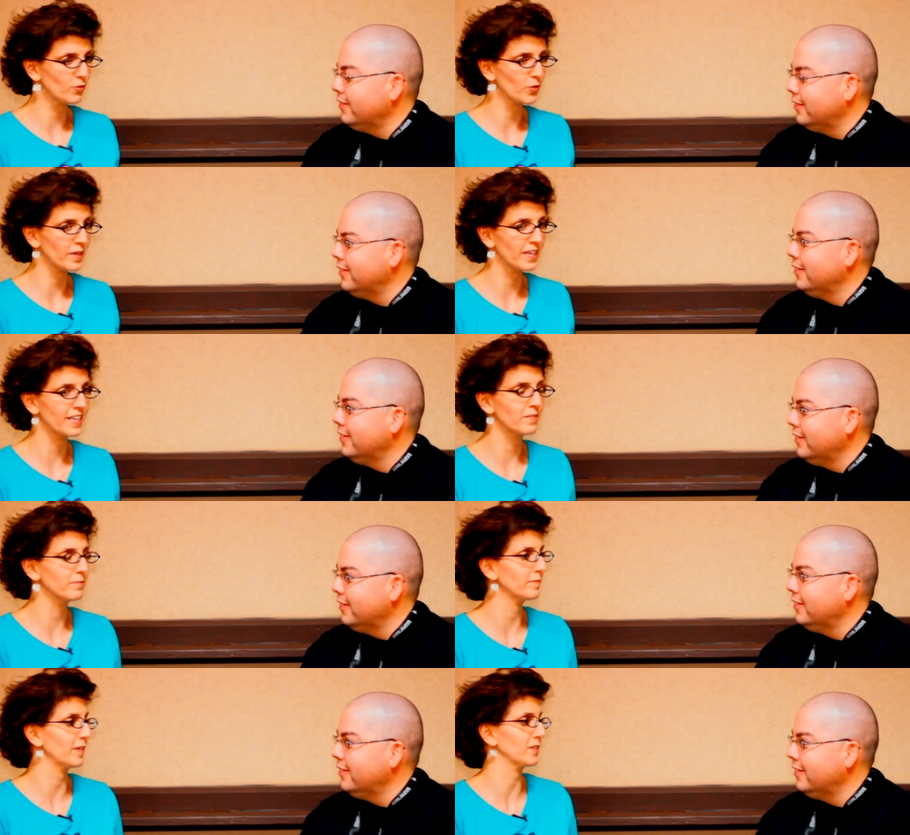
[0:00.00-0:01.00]
Speaker 1: for me.
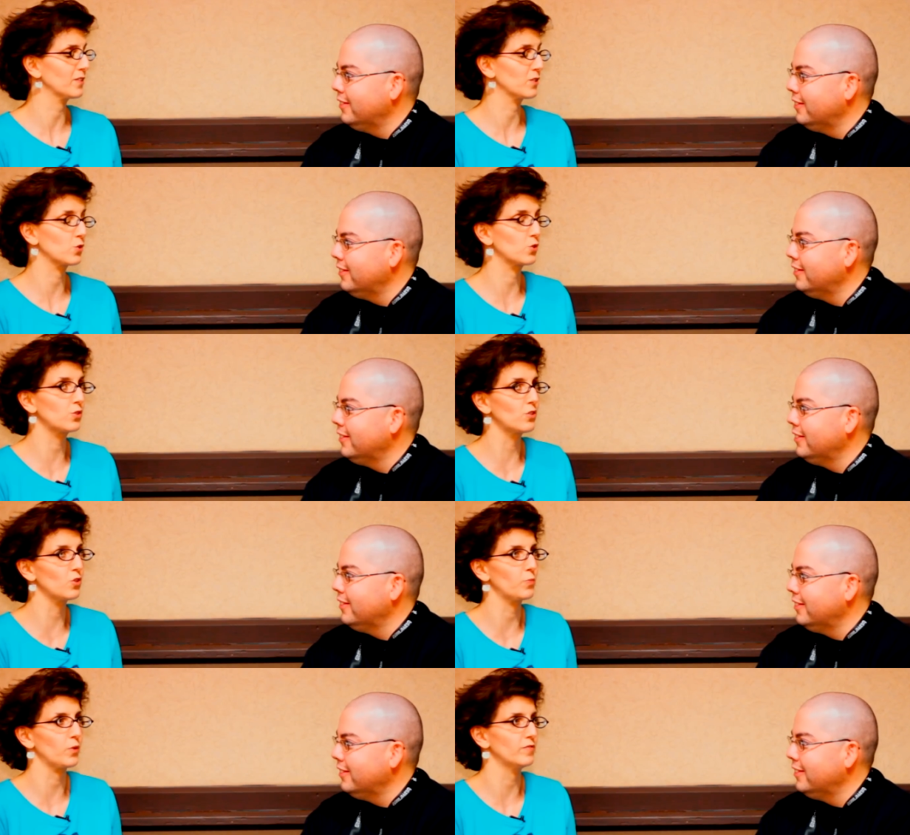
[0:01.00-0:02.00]
It's
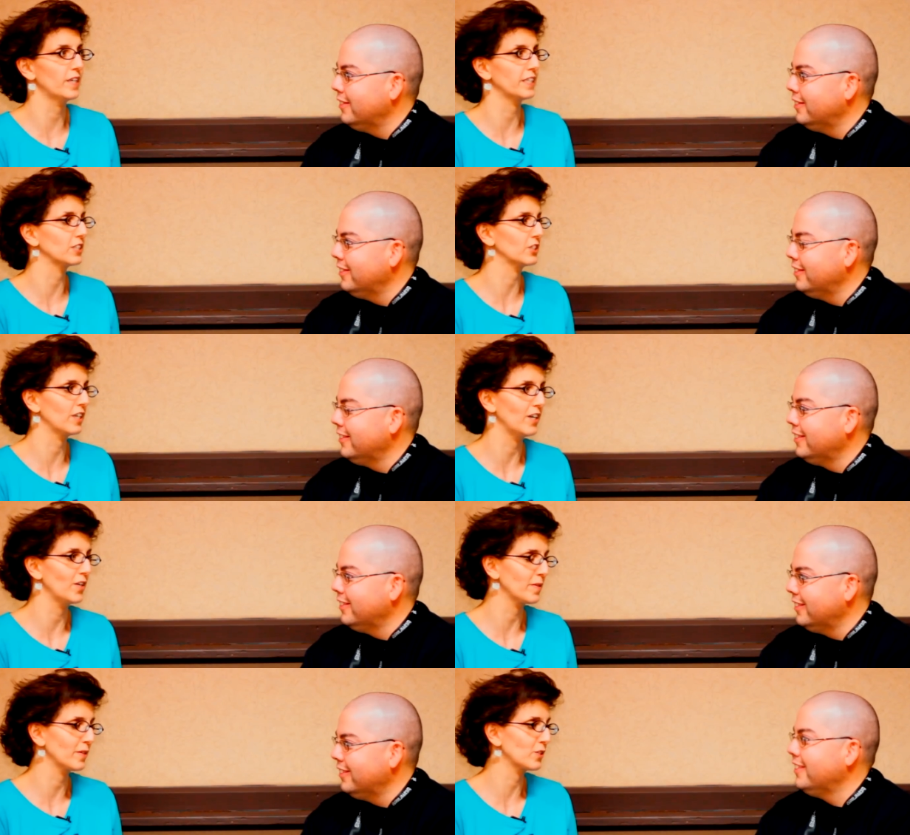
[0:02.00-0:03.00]
super funny show.
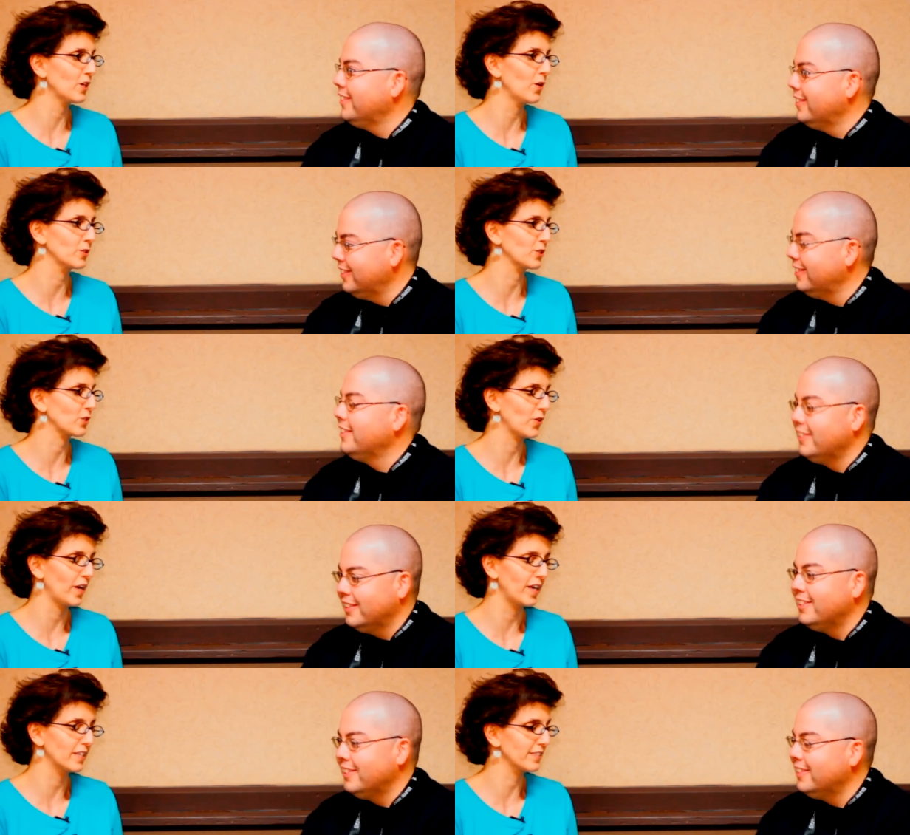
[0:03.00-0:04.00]
I mean, the show is just
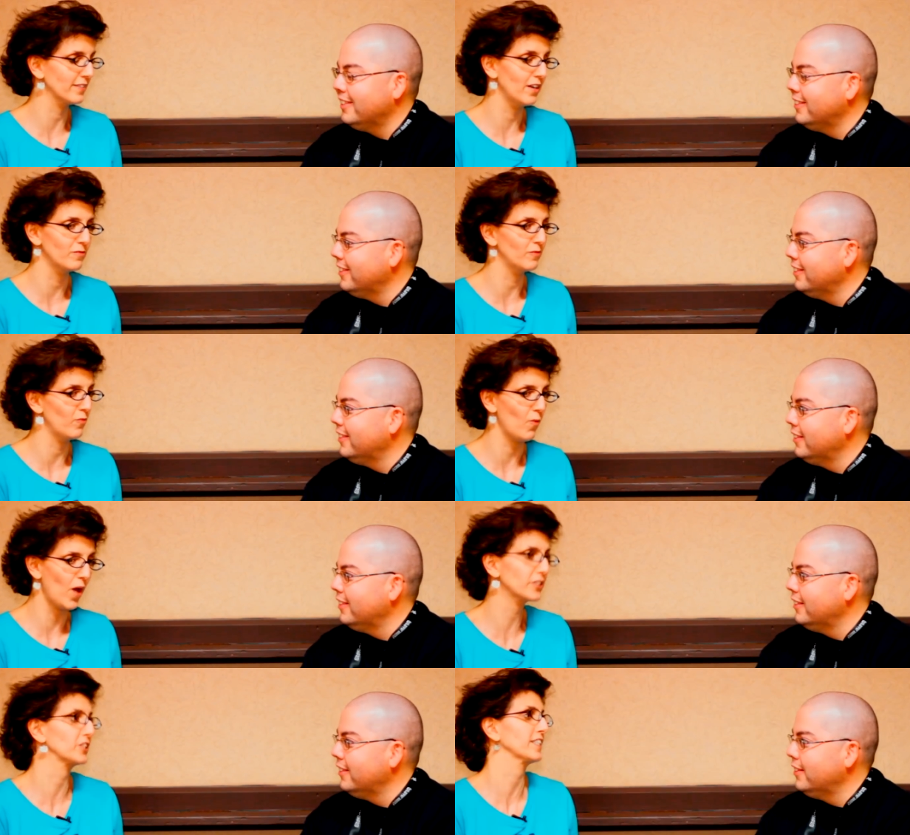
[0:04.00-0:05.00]
great. I just love
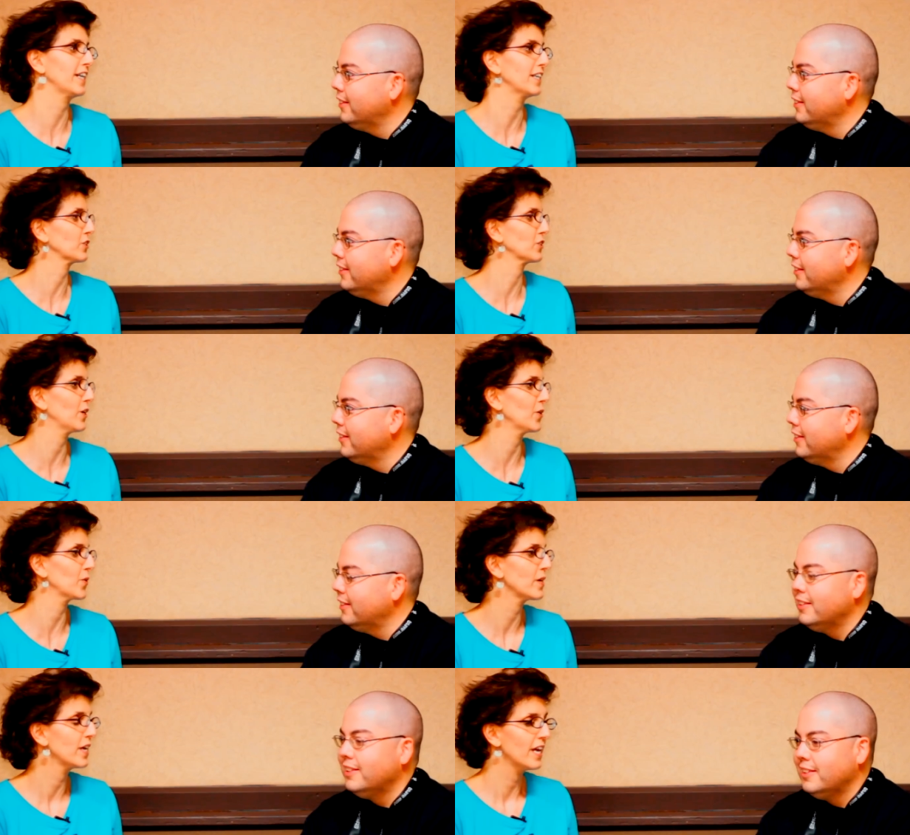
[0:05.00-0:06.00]
watching that
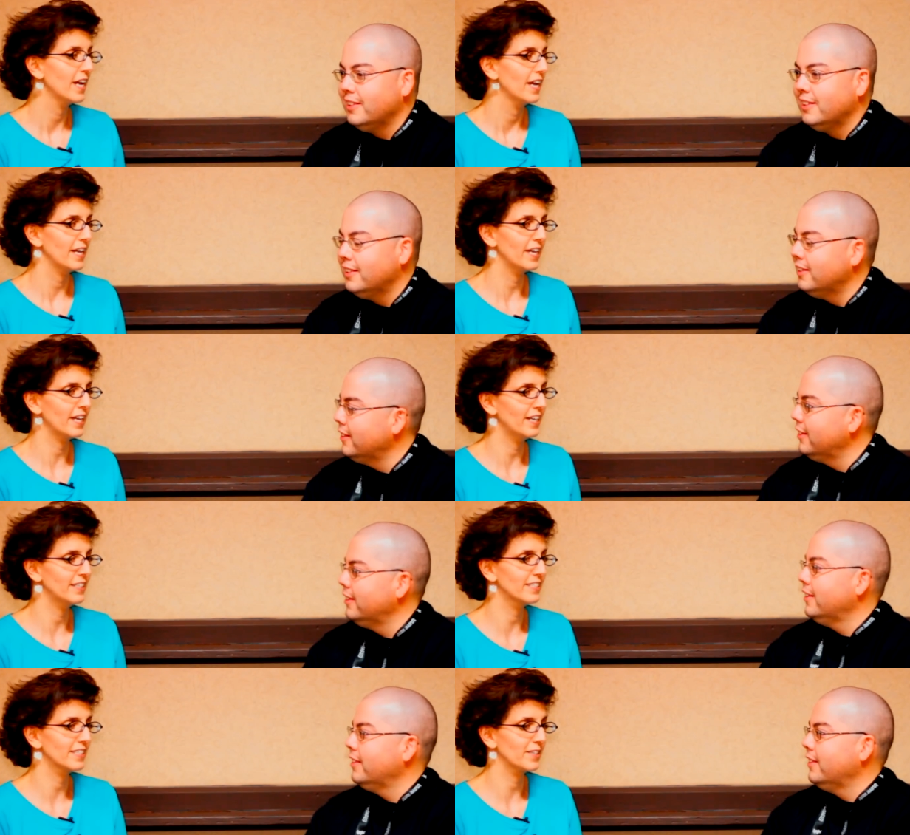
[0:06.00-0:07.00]
show.
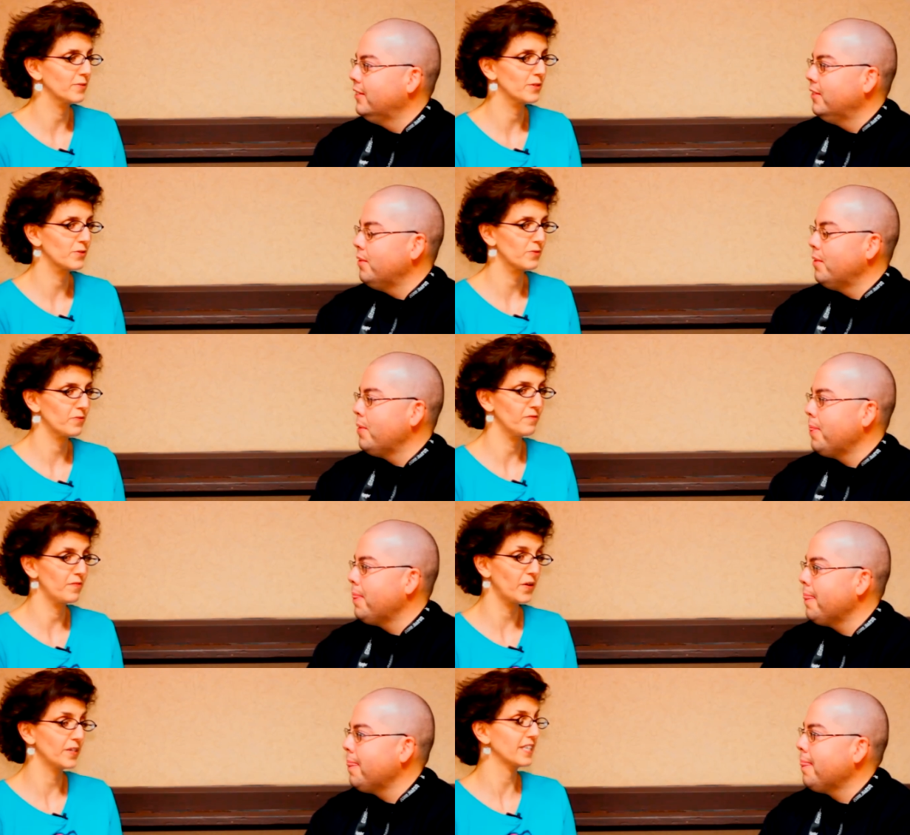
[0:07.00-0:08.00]
And it was
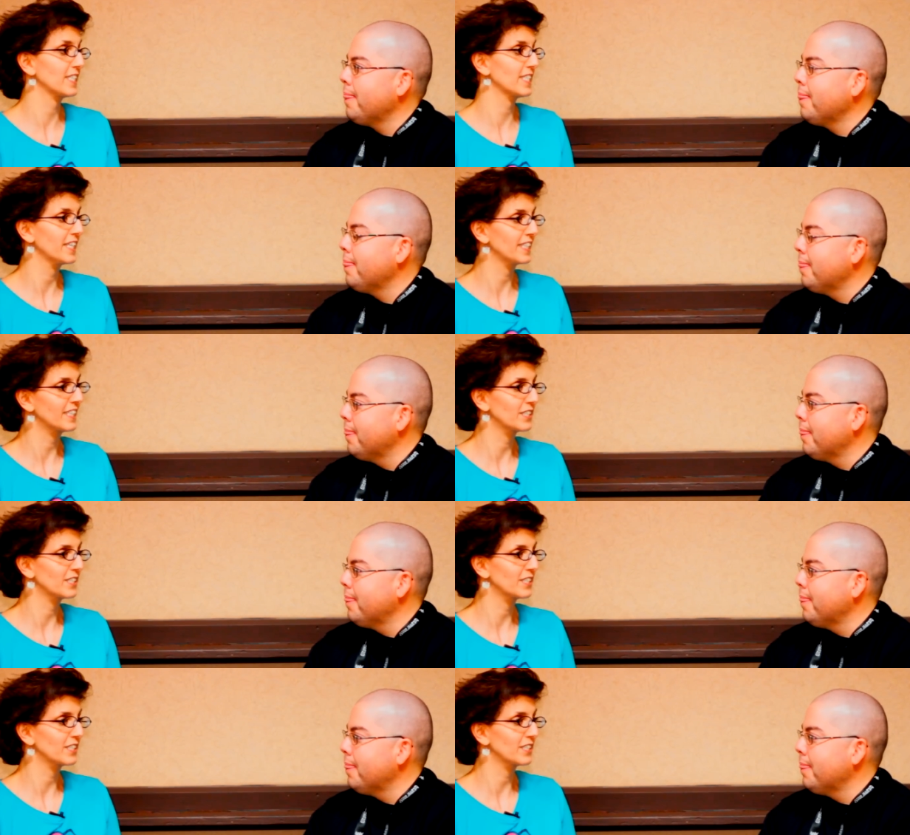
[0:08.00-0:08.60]
very exciting